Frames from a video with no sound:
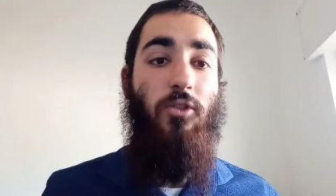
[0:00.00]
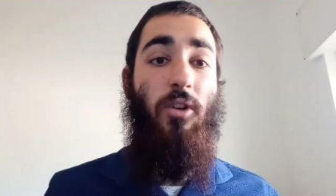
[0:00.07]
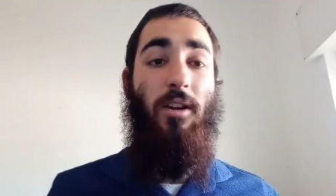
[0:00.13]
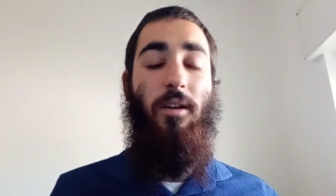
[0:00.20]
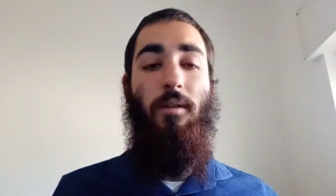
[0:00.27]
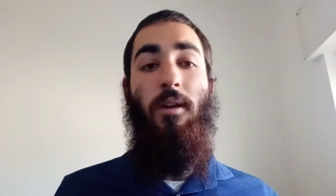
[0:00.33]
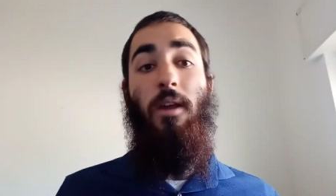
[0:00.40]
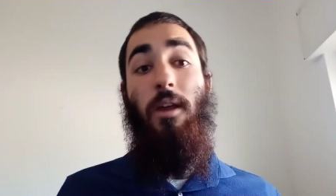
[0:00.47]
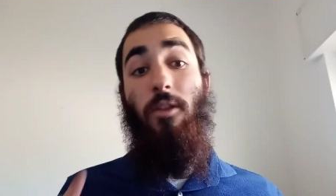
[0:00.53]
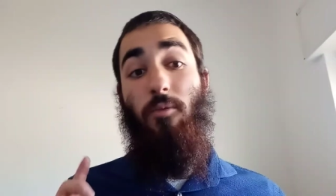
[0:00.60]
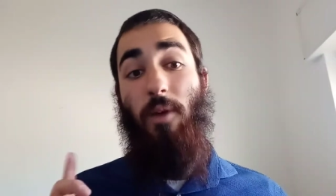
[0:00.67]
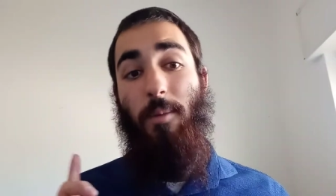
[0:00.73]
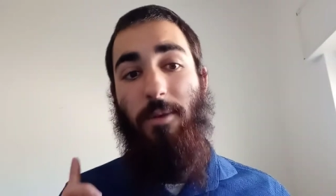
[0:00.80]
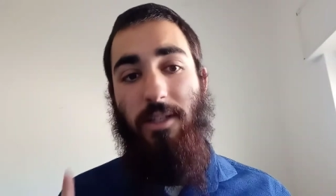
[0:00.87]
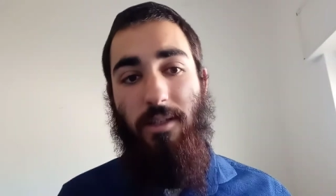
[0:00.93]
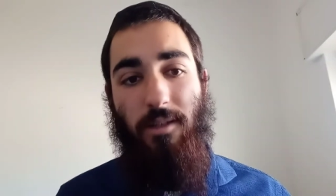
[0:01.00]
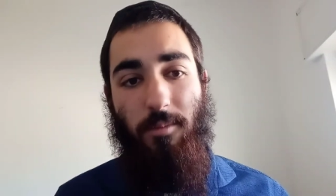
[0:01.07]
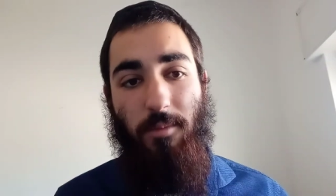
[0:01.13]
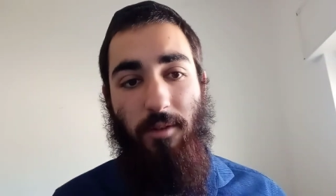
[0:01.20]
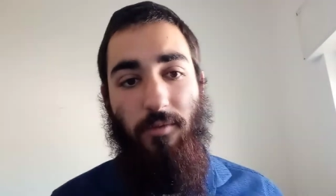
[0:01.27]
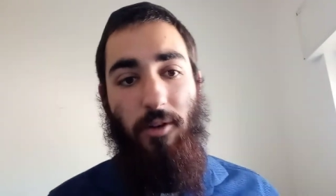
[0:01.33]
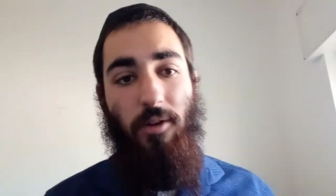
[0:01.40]
The Rebbe says
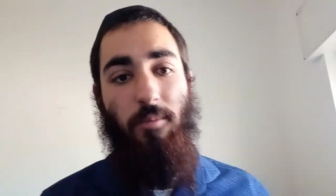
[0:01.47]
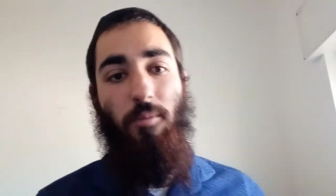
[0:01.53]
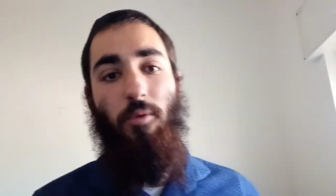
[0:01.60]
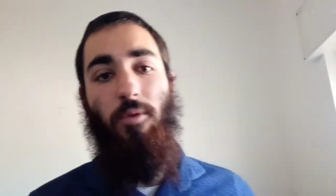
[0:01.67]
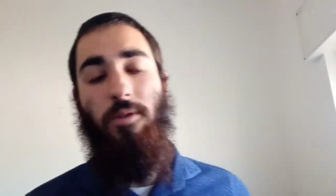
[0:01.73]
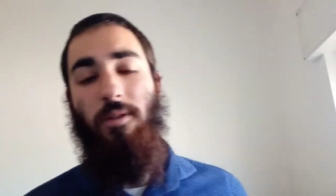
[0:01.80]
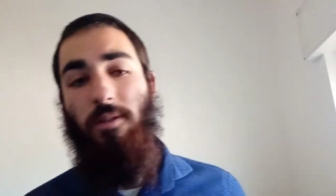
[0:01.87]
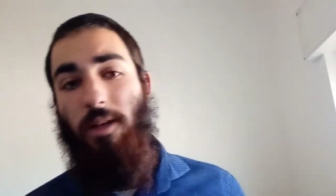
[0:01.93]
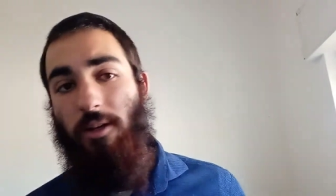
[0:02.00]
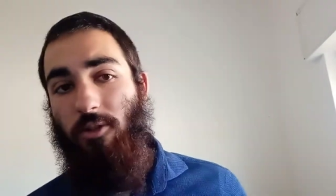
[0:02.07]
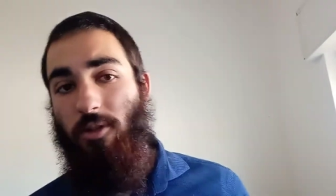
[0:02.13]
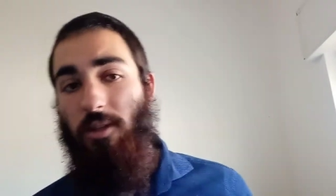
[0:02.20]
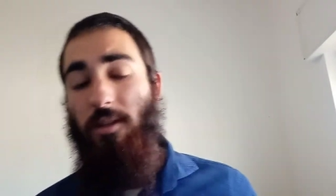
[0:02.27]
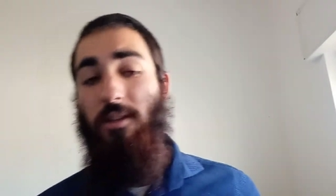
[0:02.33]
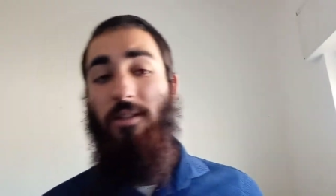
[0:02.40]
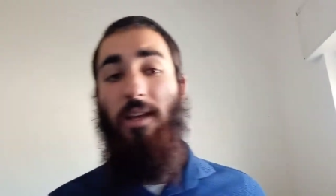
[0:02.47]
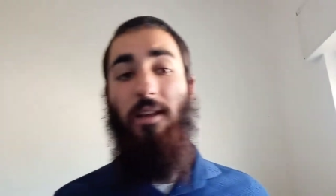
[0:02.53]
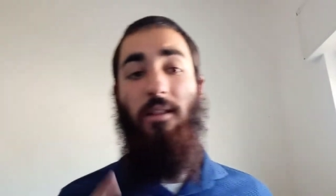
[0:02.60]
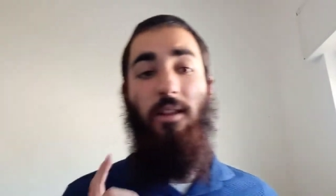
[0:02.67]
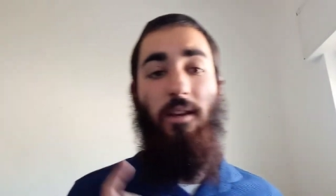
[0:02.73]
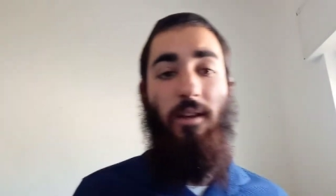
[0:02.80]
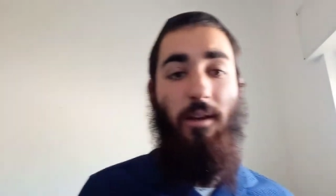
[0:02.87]
something very important, actually. The day
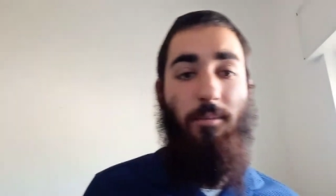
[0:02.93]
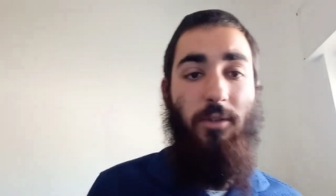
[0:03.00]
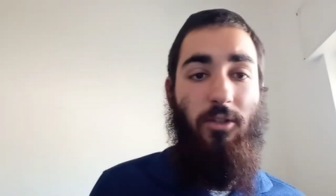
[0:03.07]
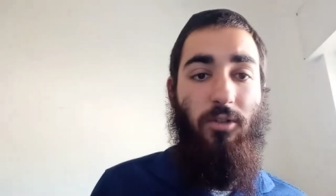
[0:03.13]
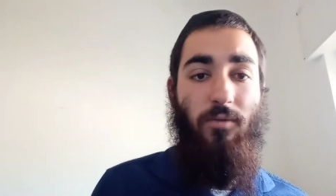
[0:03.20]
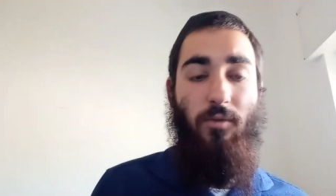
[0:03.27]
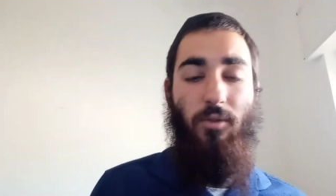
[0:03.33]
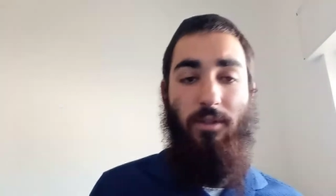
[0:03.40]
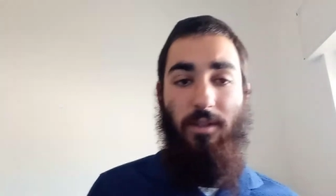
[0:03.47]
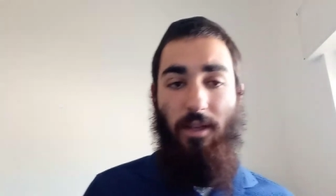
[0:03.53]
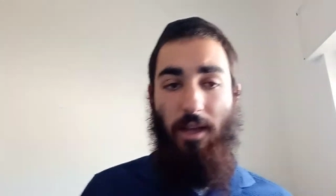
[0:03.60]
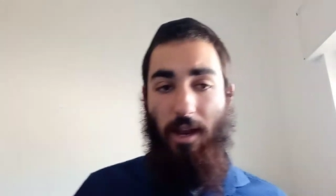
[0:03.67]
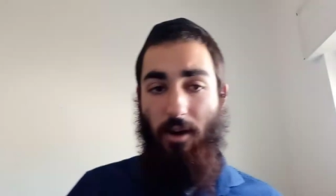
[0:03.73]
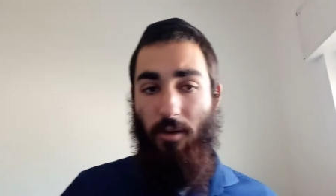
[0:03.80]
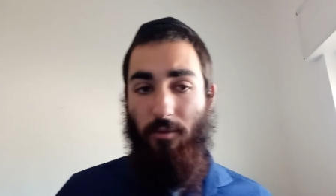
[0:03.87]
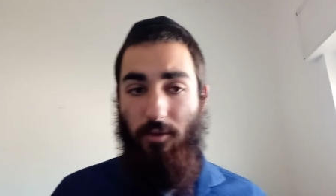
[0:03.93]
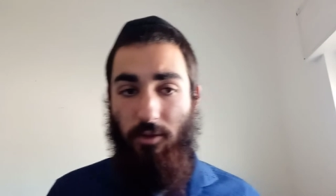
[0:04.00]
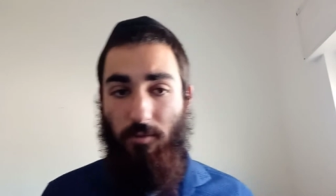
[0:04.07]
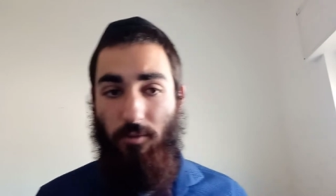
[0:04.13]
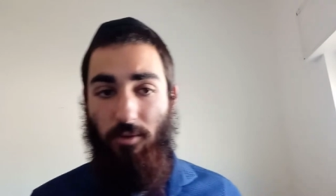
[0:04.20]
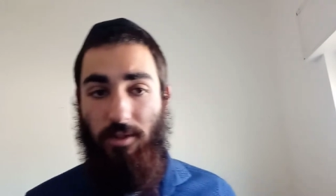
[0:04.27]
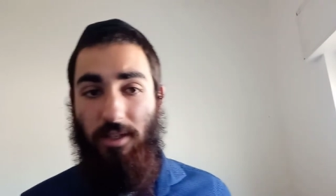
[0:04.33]
leading up to Shavuos, the erev of
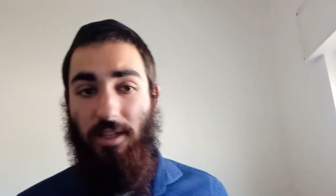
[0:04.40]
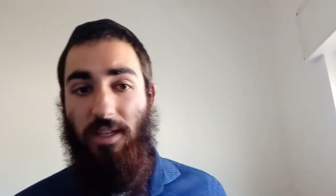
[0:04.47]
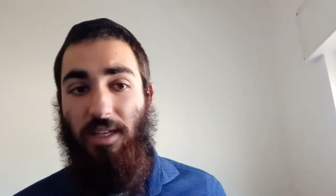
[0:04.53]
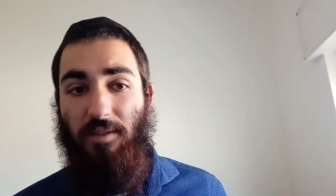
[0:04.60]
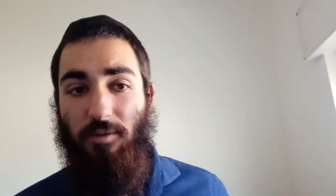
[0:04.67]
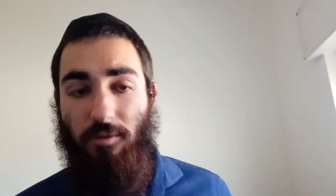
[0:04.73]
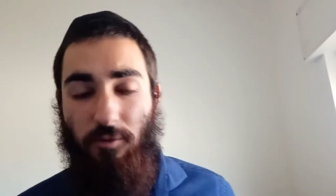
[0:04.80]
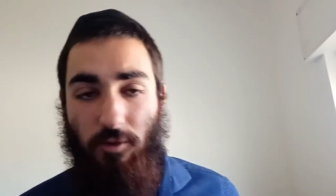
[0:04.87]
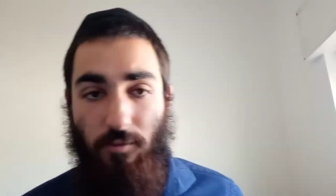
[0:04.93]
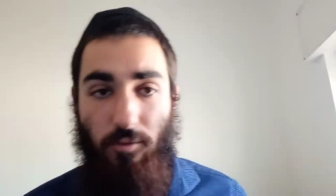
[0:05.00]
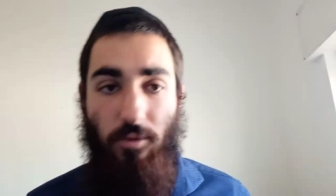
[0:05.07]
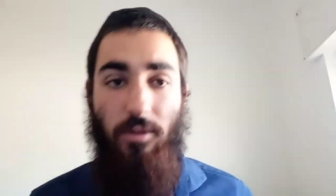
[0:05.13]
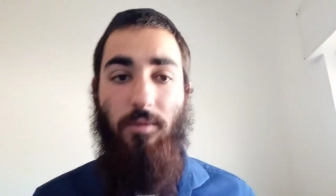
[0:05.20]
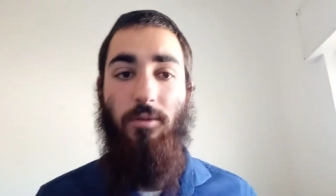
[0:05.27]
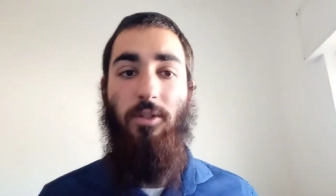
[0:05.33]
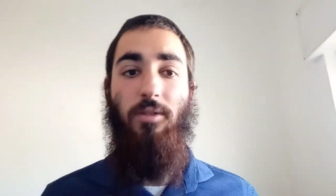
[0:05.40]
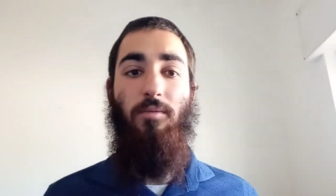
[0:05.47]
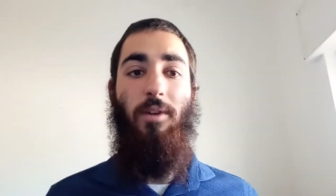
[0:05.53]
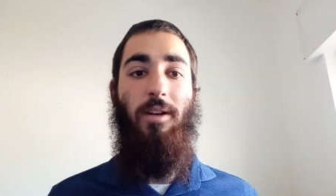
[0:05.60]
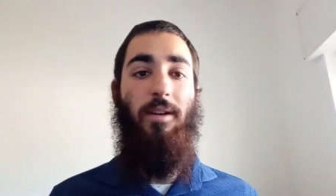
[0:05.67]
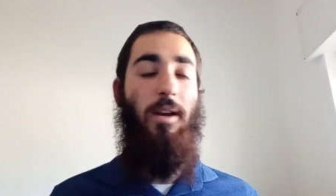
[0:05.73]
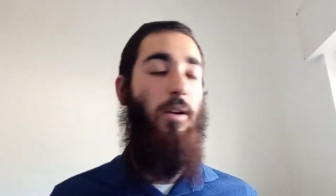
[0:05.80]
Shavuos, the eve of Shavuos, which is
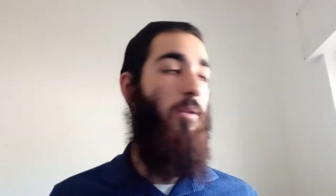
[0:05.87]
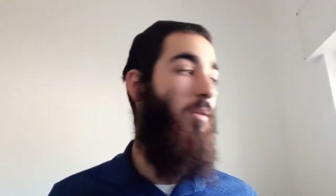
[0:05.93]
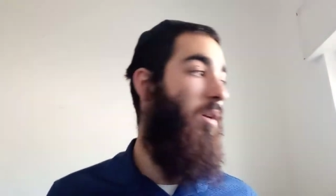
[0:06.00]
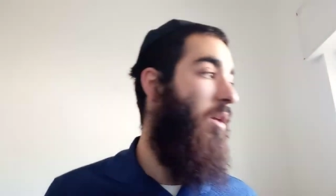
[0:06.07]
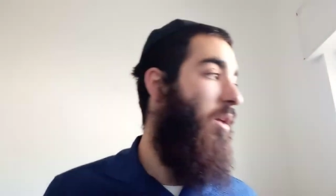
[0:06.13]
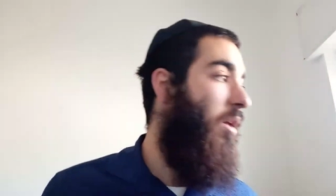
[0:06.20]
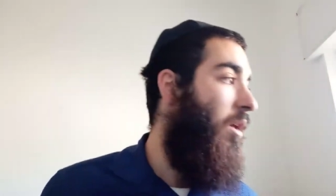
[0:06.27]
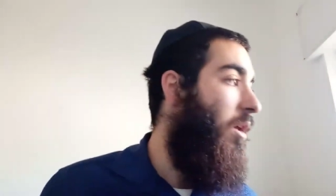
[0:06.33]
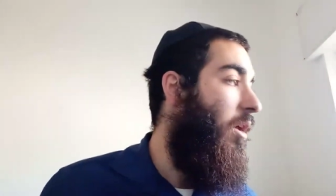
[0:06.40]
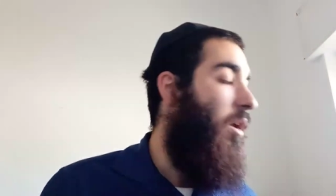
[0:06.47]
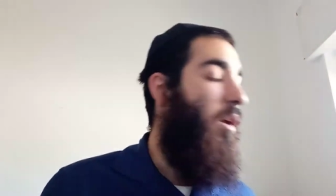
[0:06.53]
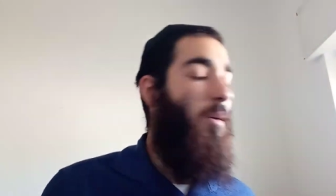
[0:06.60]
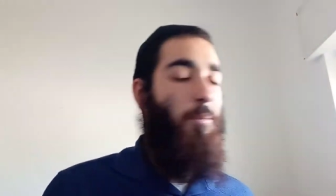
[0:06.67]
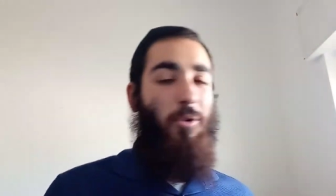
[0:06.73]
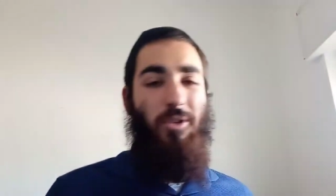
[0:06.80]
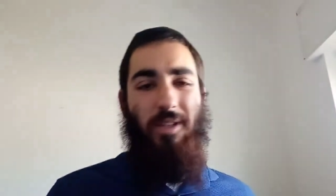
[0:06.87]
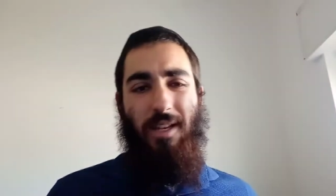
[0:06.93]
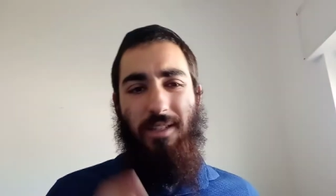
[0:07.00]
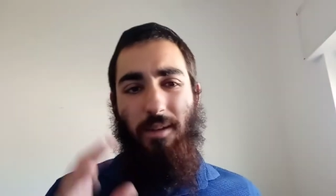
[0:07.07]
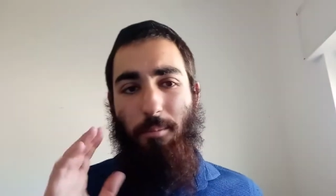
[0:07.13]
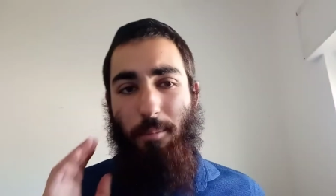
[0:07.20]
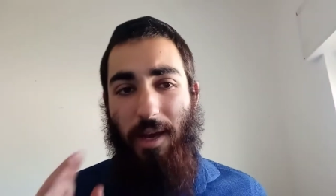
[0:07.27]
right now, the person
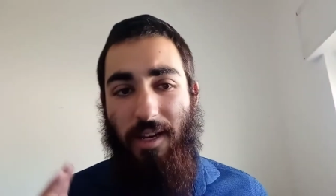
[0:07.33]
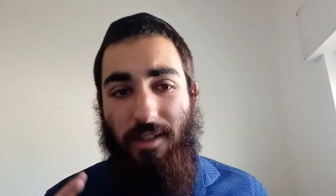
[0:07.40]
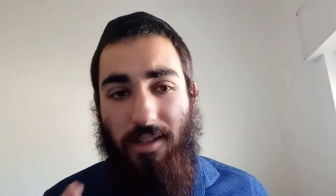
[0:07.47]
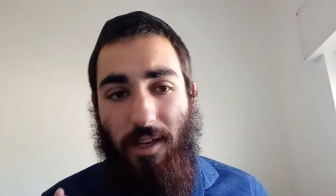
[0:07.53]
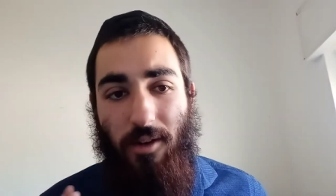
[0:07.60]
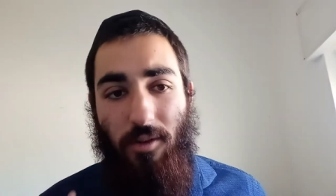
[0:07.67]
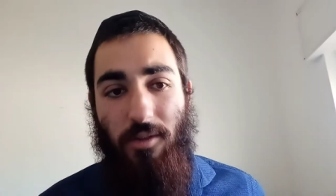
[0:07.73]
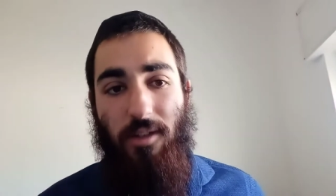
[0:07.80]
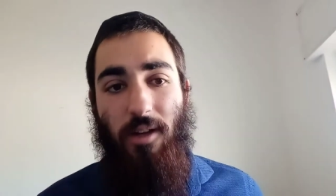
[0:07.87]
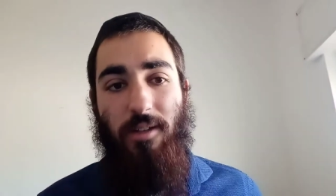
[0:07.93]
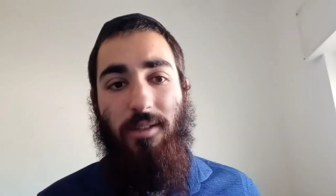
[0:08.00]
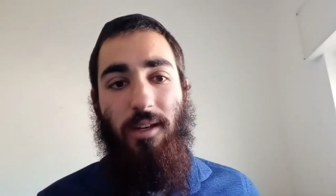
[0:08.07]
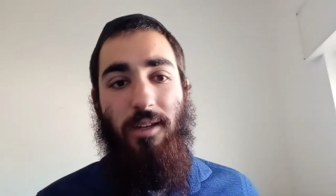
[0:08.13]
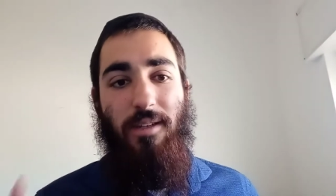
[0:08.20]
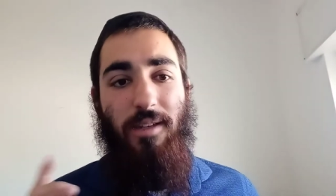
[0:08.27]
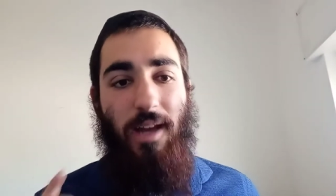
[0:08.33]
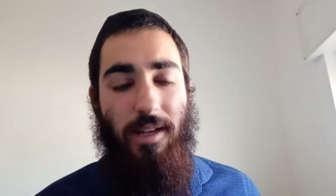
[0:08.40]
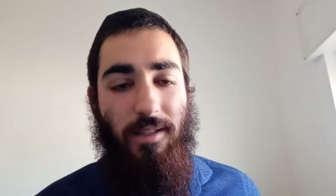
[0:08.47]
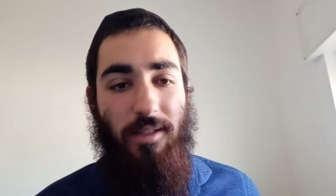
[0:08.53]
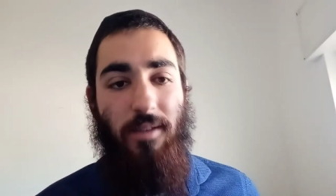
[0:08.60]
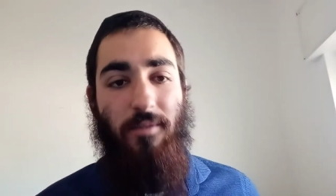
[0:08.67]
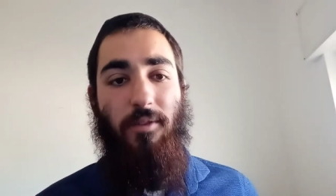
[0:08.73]
has to meditate on the idea,
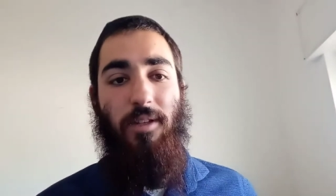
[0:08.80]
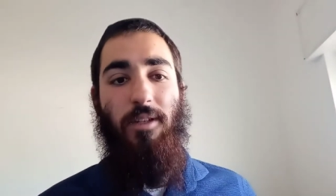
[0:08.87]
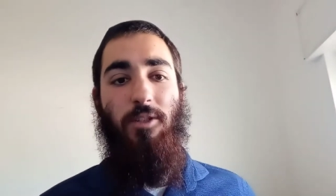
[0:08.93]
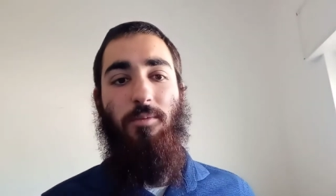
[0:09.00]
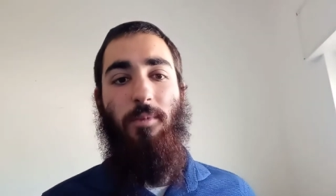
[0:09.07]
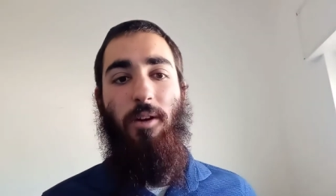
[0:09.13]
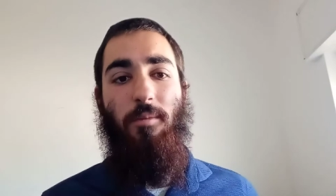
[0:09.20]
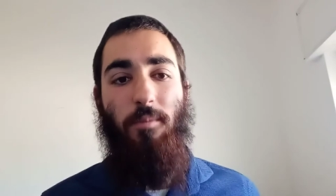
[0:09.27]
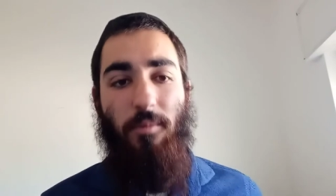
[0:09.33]
Naseh v'nishma.